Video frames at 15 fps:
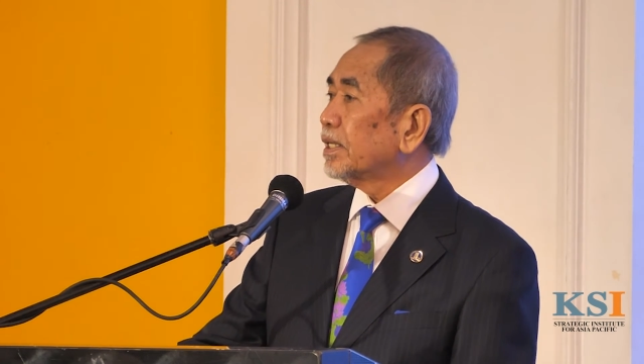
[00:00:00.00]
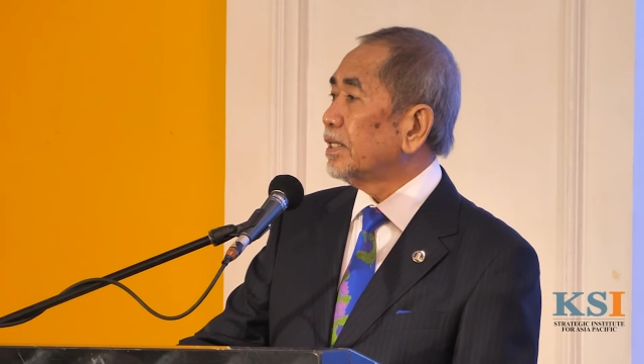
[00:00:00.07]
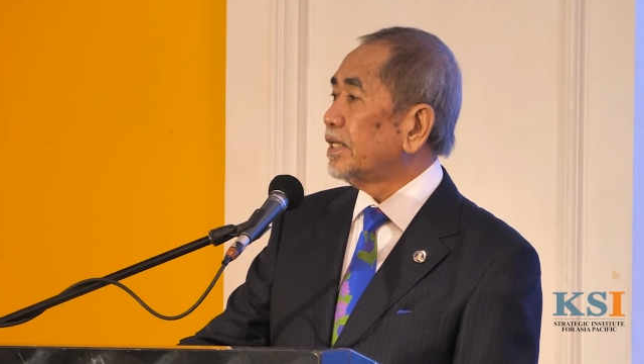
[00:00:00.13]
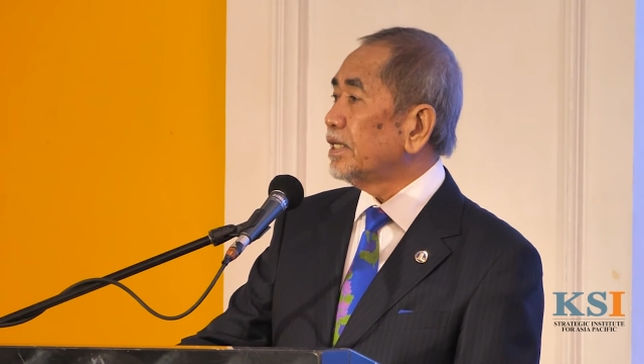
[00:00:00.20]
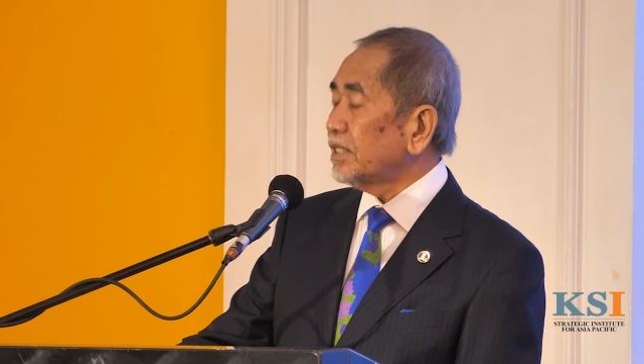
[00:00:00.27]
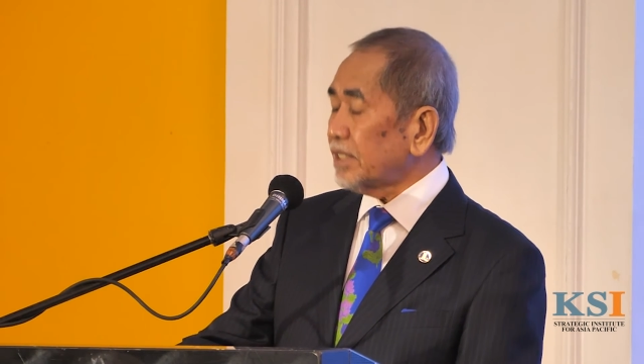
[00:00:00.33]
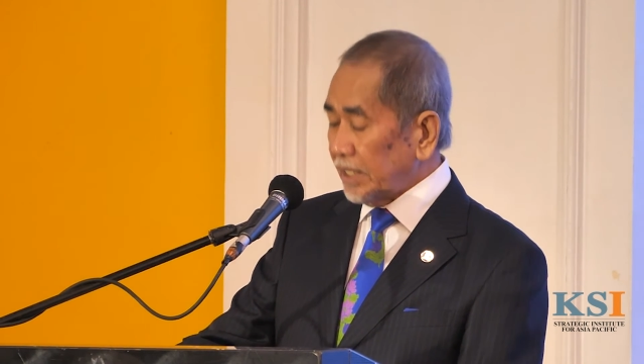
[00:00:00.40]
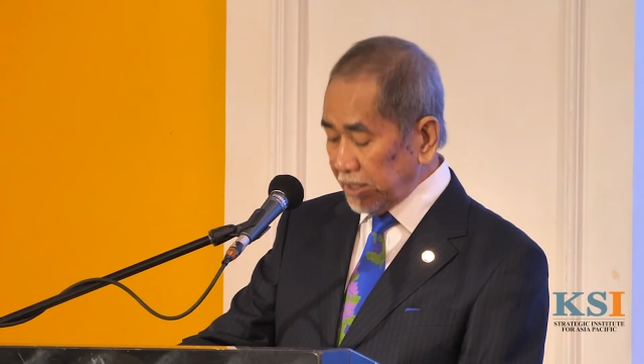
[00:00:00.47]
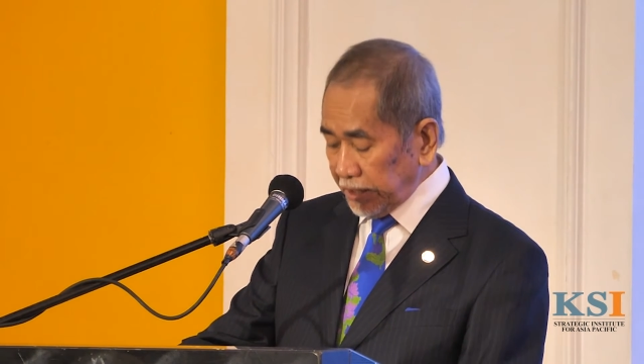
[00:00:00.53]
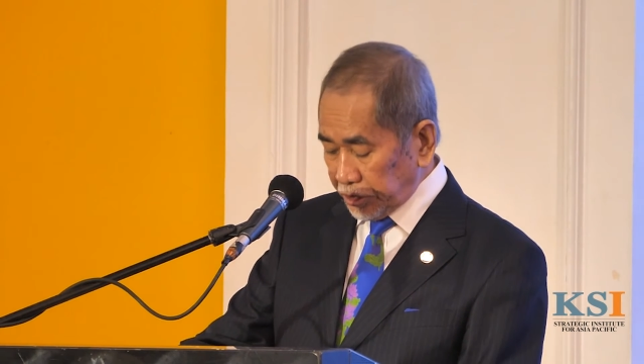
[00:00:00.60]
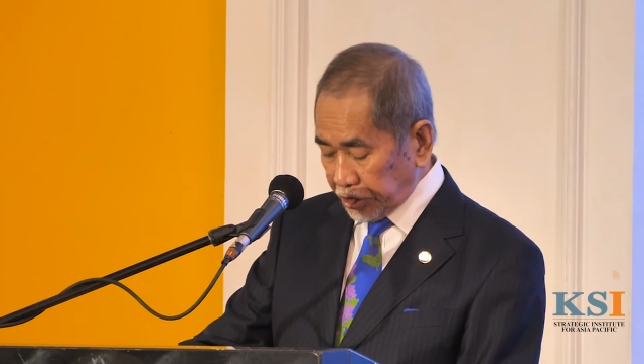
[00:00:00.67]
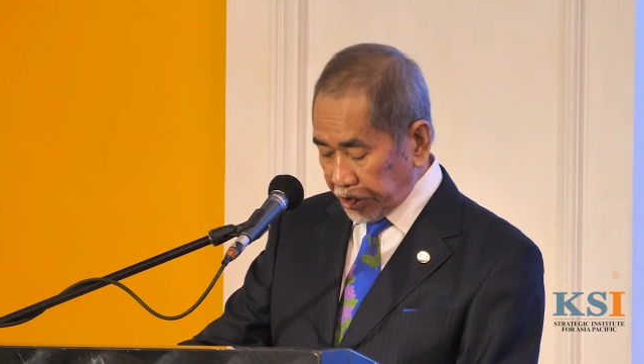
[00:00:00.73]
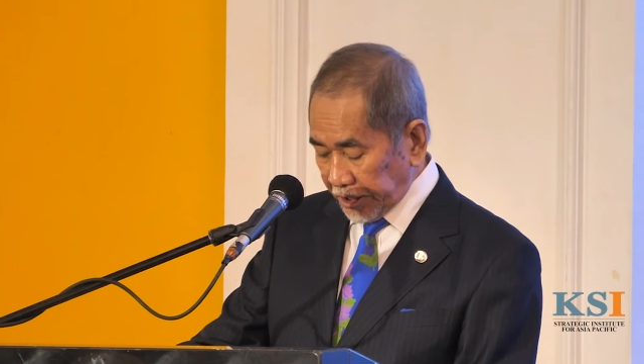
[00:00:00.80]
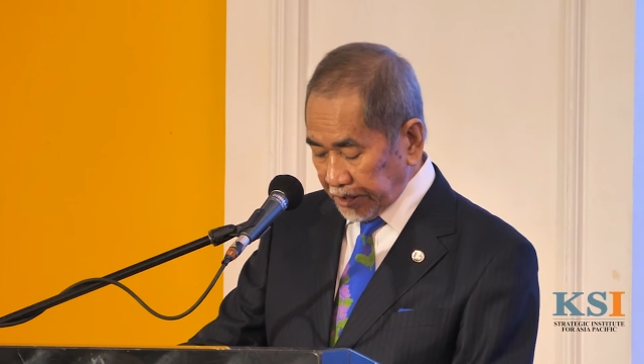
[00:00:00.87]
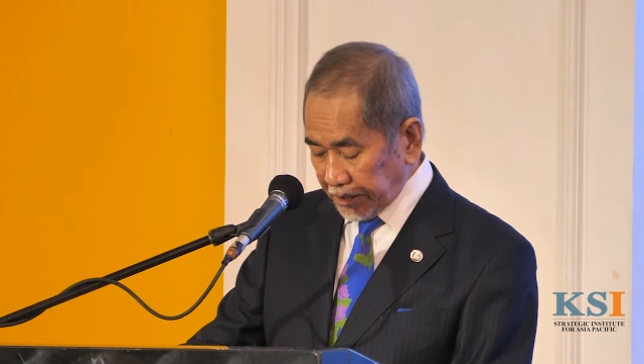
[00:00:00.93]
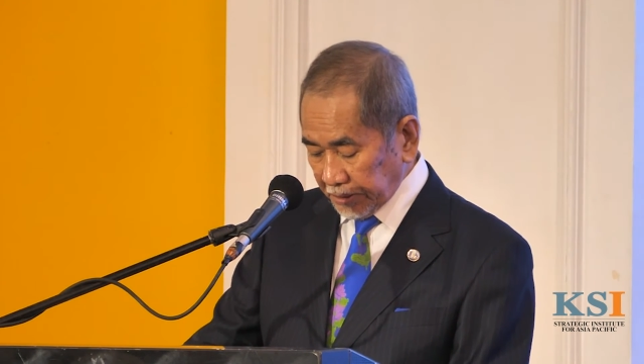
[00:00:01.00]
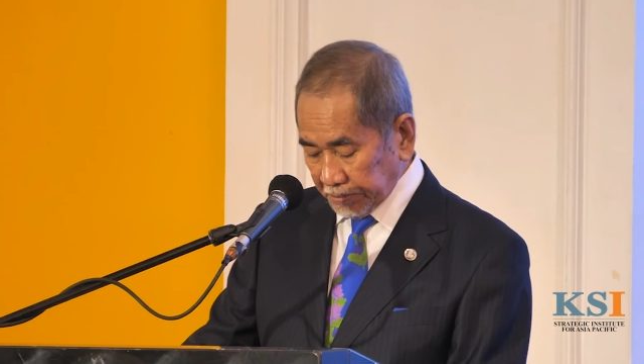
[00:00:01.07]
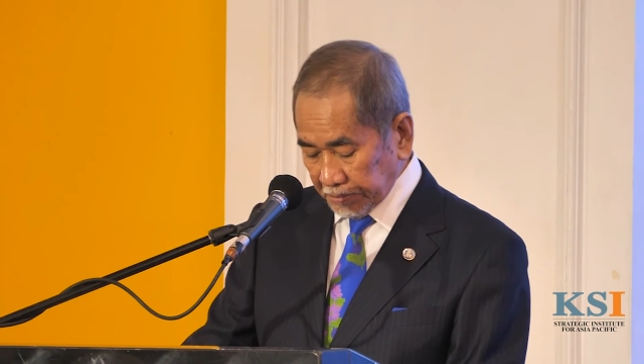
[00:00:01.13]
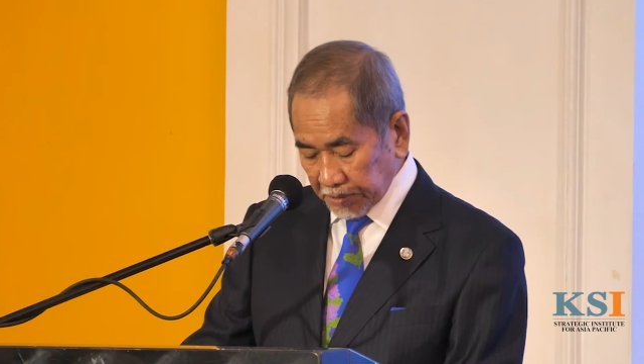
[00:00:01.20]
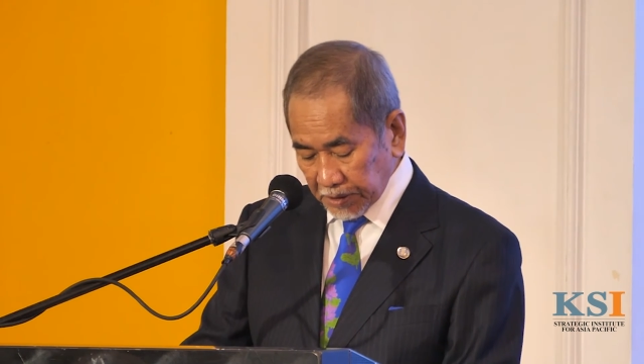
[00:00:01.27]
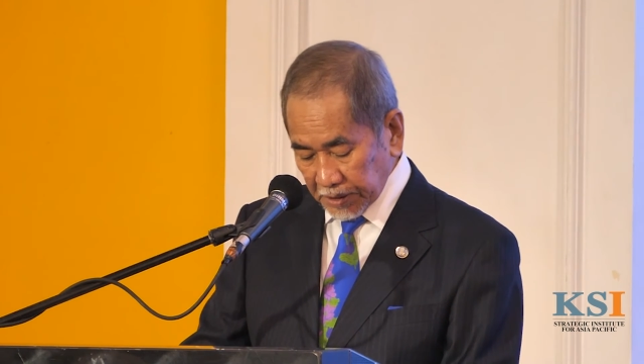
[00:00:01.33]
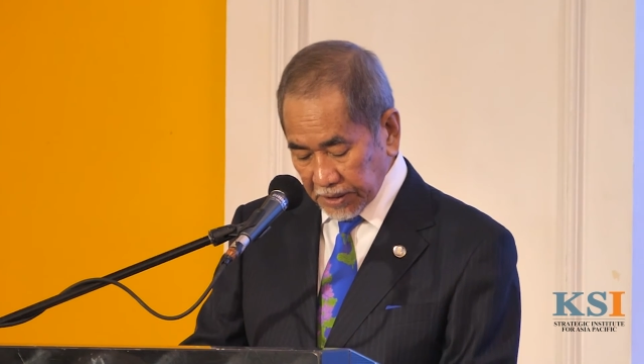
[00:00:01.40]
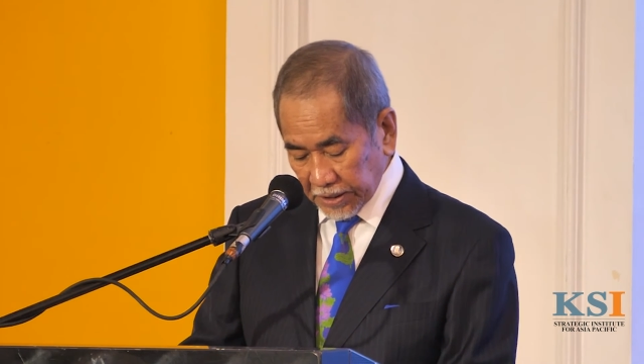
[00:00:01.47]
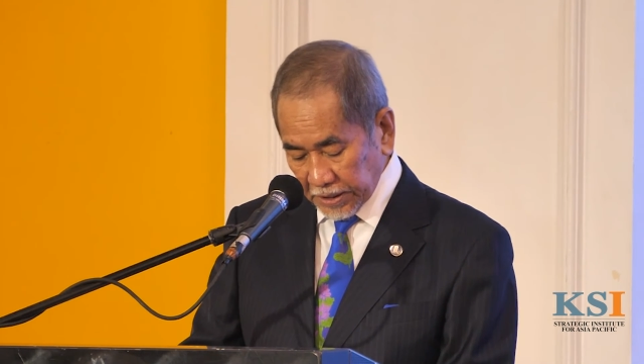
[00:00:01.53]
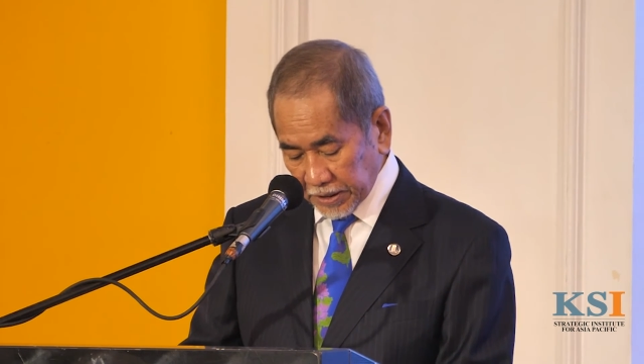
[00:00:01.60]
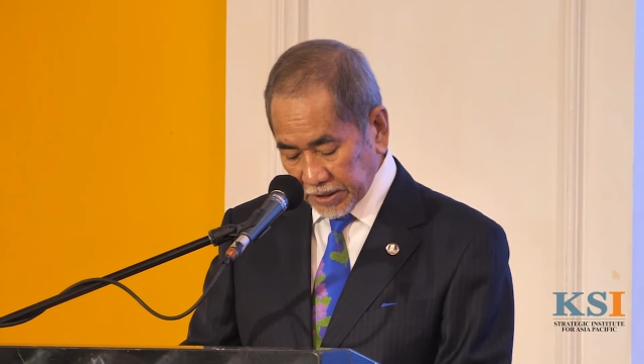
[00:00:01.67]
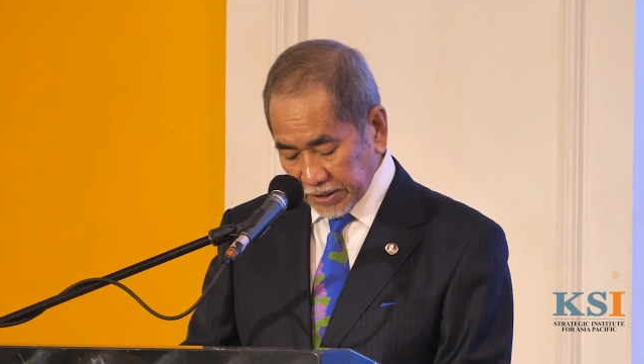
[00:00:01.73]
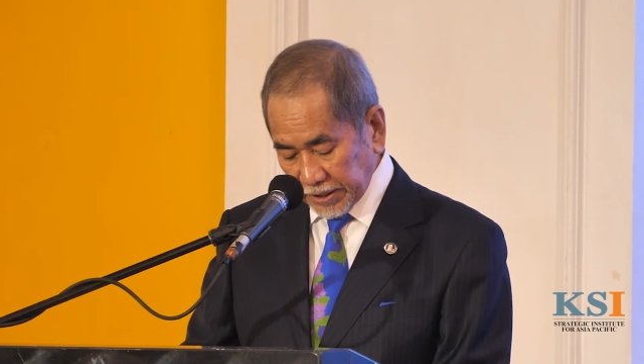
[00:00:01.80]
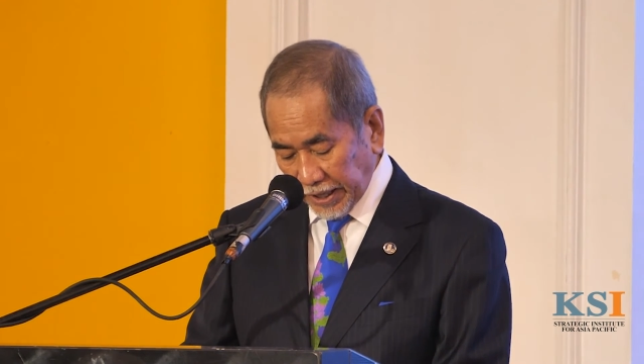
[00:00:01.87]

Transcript: This initiative is